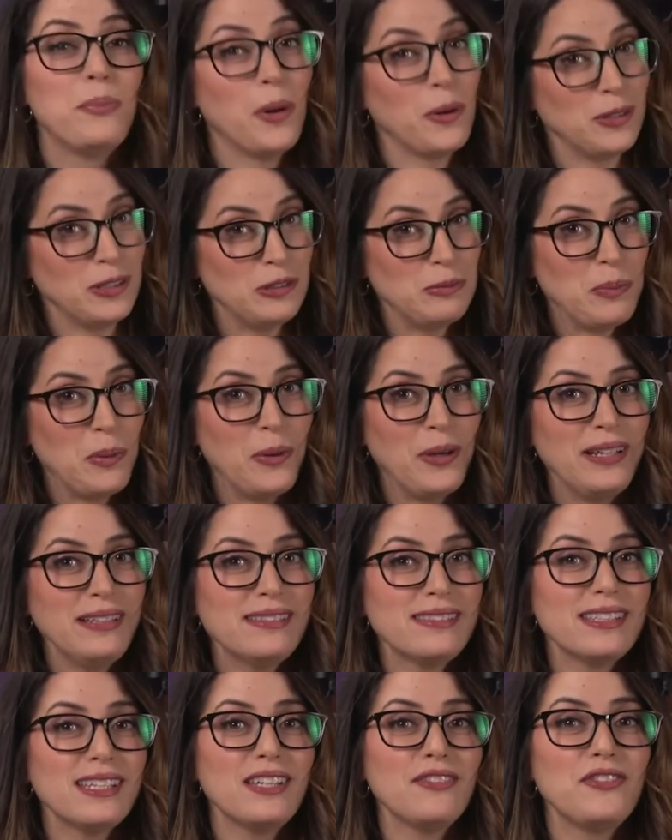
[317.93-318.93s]
Bonus
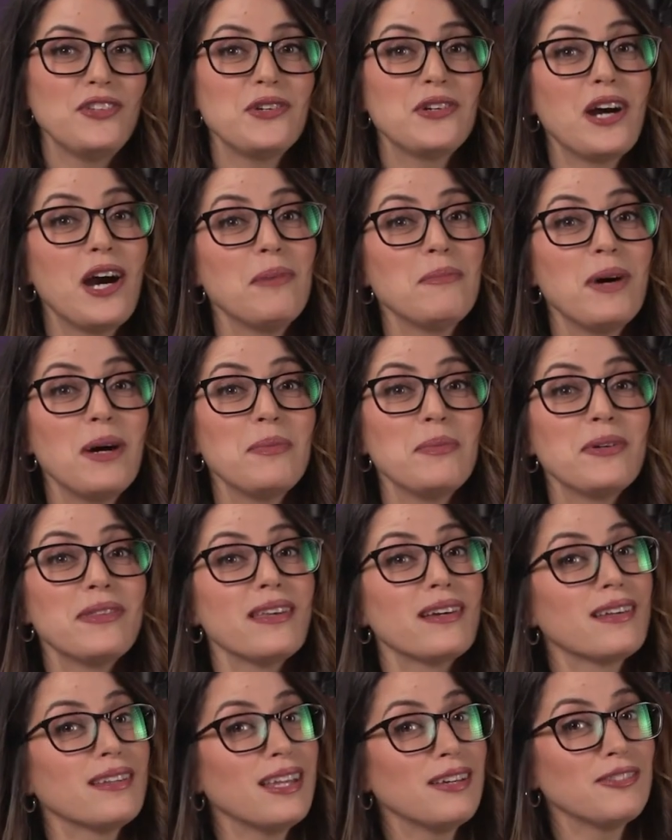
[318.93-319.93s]
points if you come up with
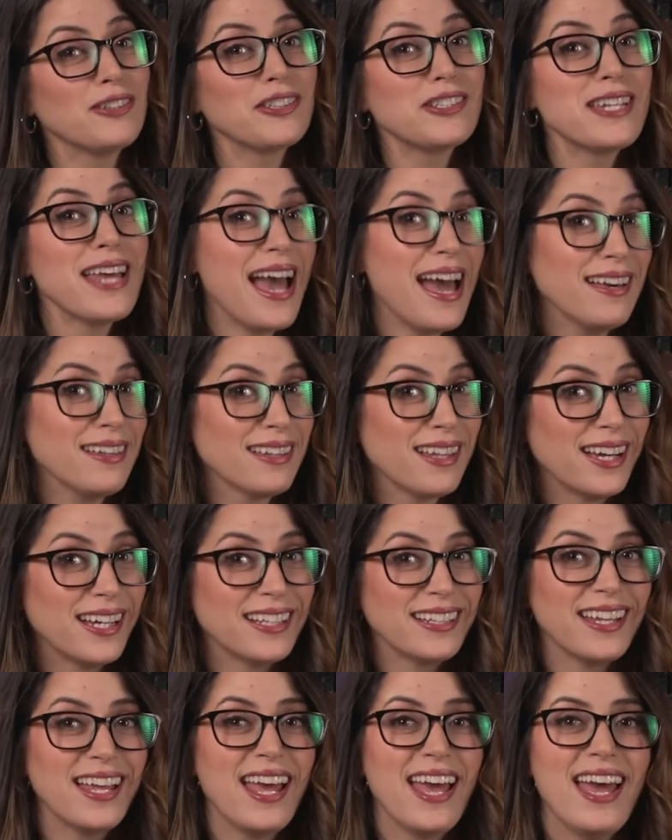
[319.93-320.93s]
a clever
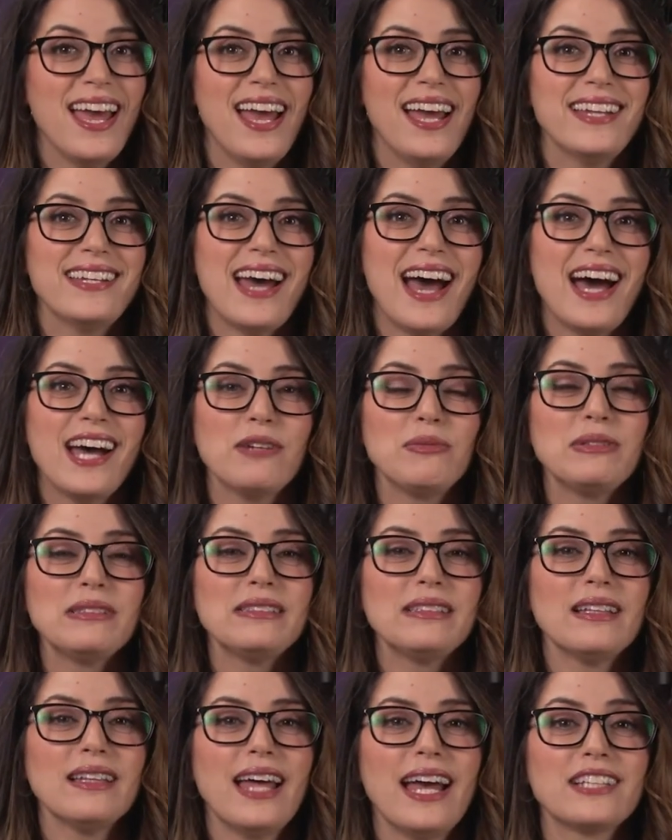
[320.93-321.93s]
tagline. And I will
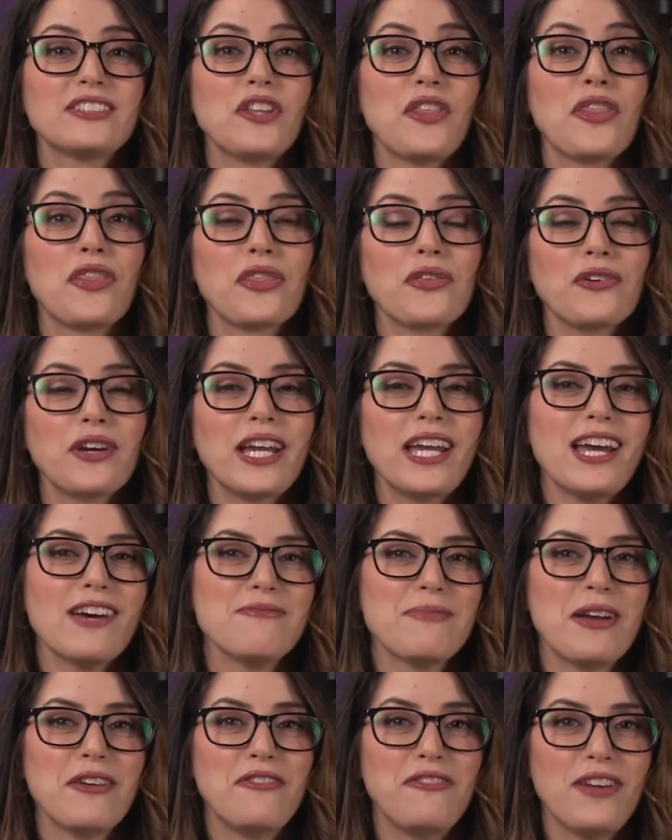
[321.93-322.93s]
select 3
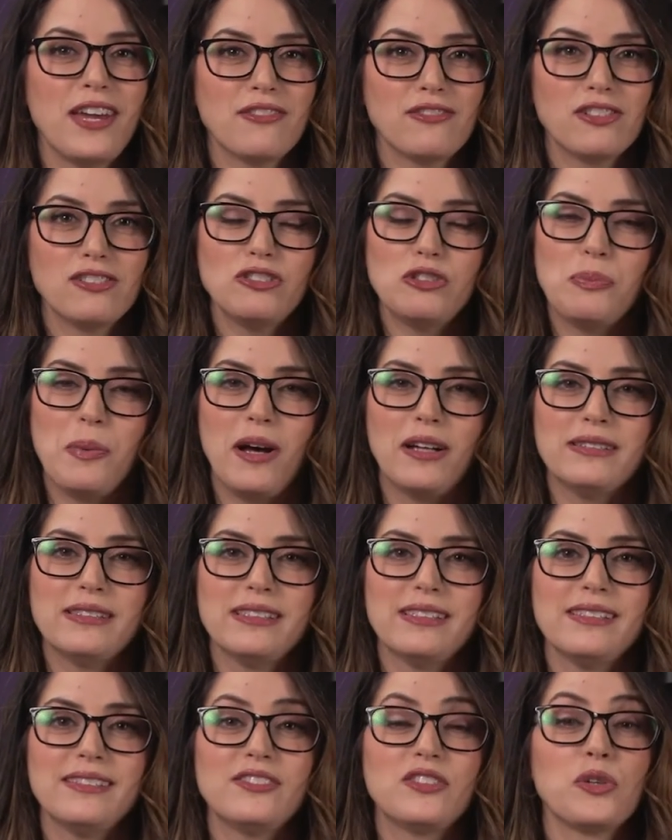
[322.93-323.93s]
of my favorite
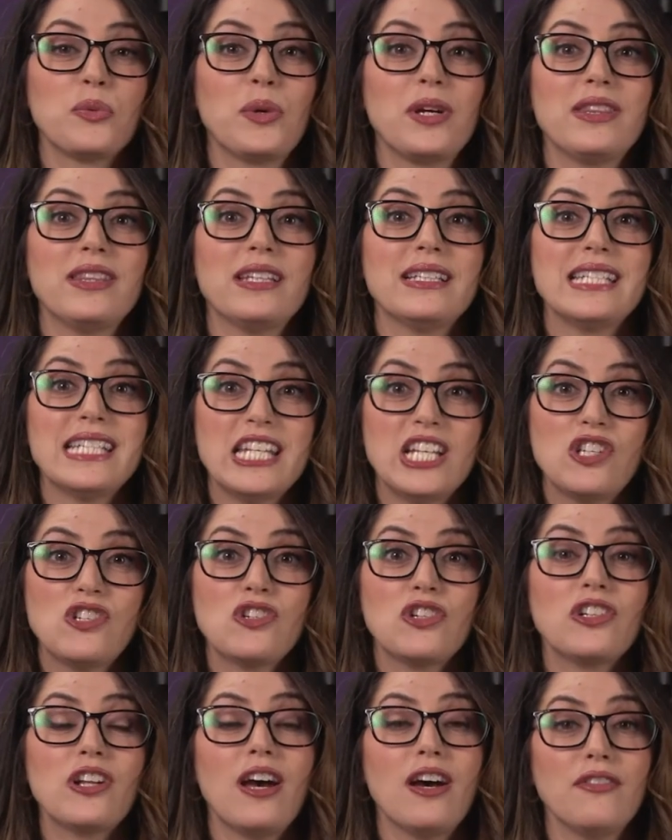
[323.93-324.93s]
responses to win the
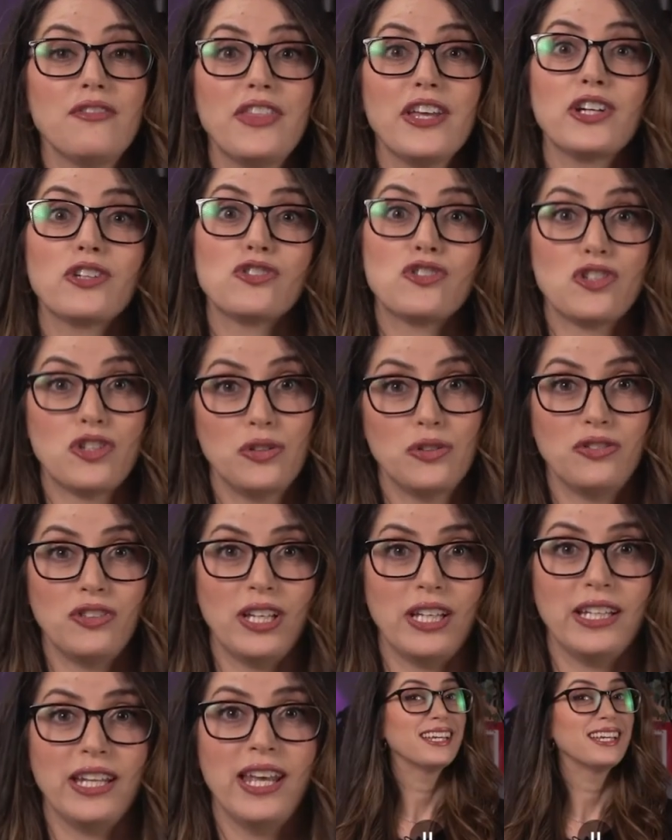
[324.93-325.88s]
t-shirt of their choosing.